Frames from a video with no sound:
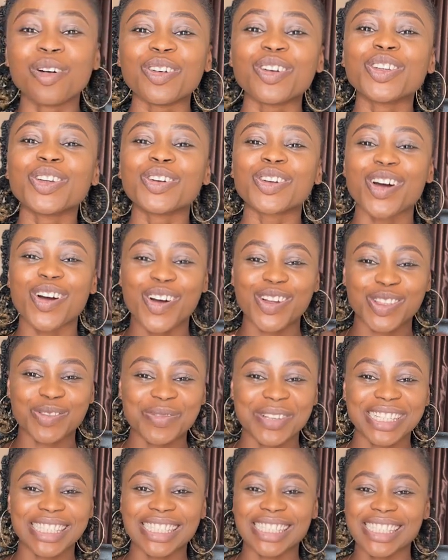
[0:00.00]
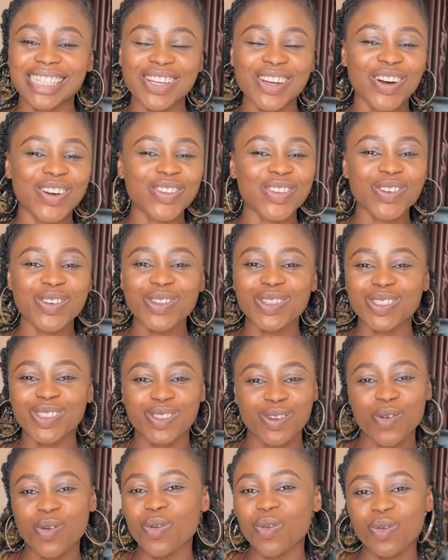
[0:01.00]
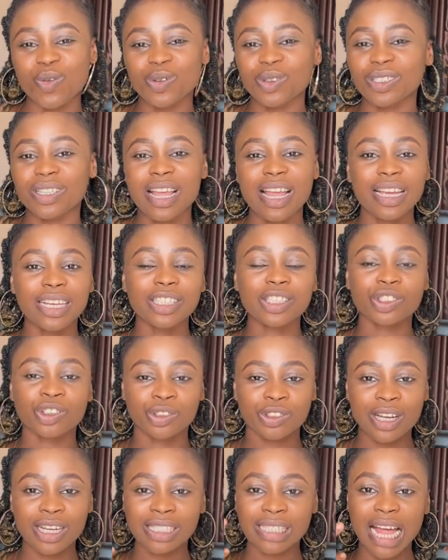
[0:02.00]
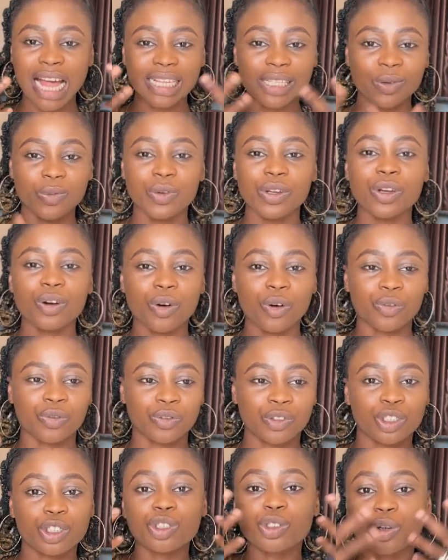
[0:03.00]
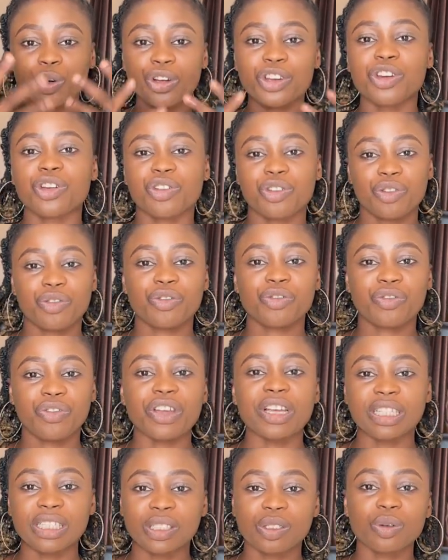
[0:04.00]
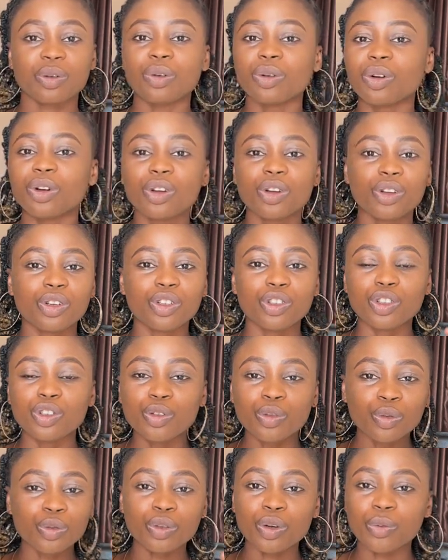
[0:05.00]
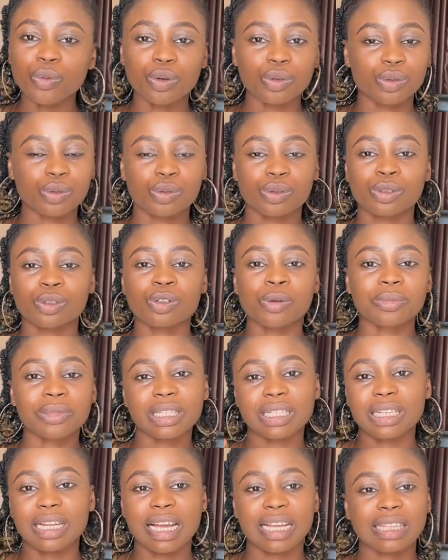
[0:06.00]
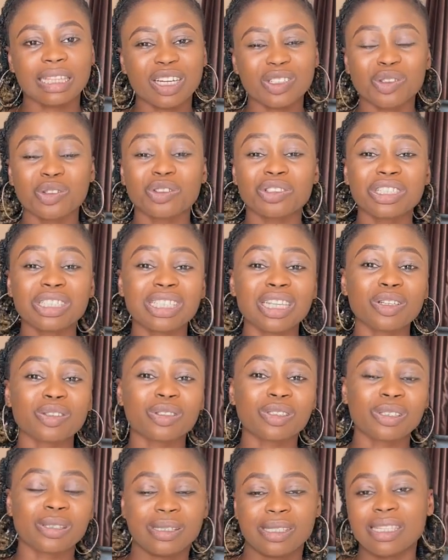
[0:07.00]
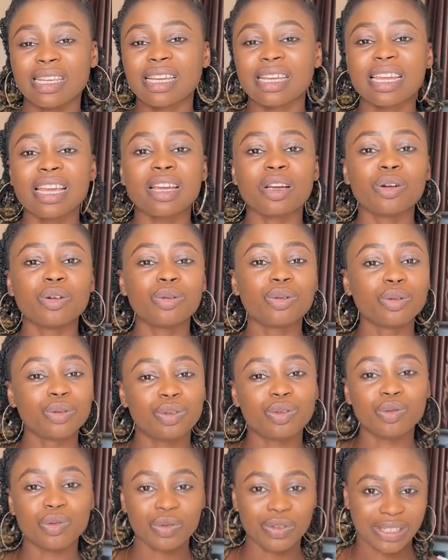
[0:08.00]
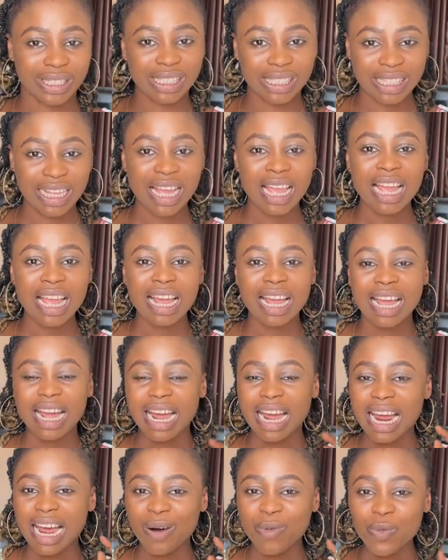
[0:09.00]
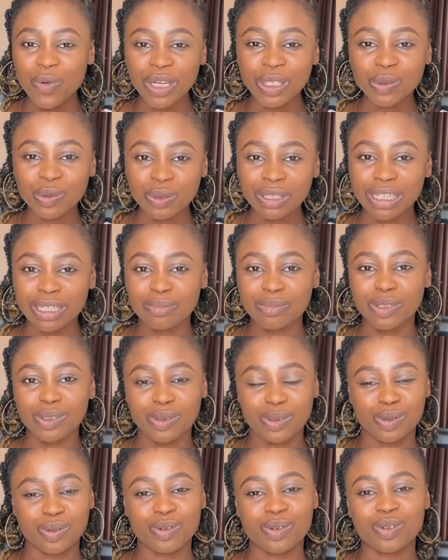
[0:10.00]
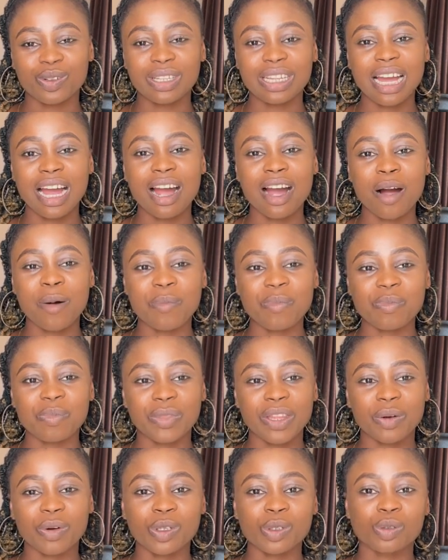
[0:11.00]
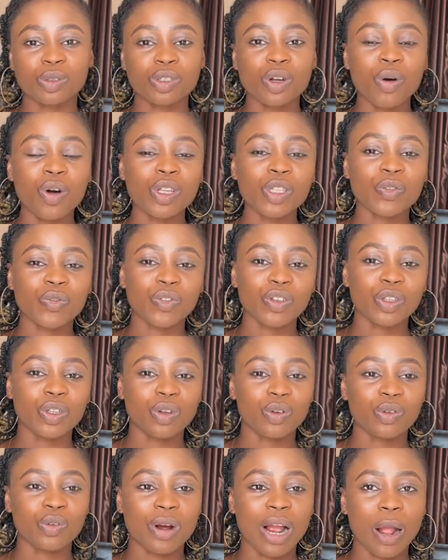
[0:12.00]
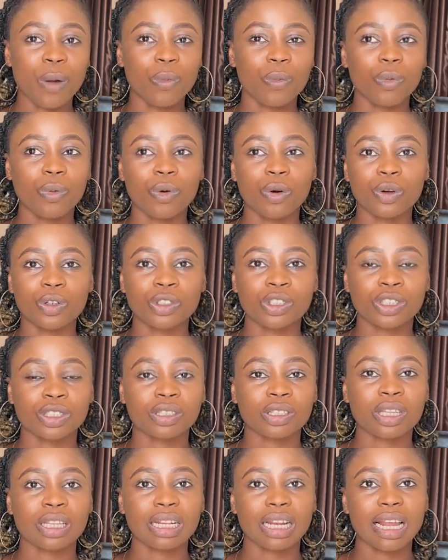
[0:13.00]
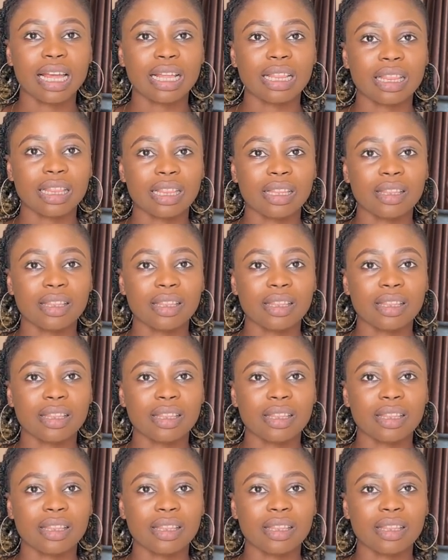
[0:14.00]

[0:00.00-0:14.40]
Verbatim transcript: room you don't really see all those pose stress as a way of showing on your face so you will not want something like that so you need to take a good rest which will lead me to um there was someone's video i watched like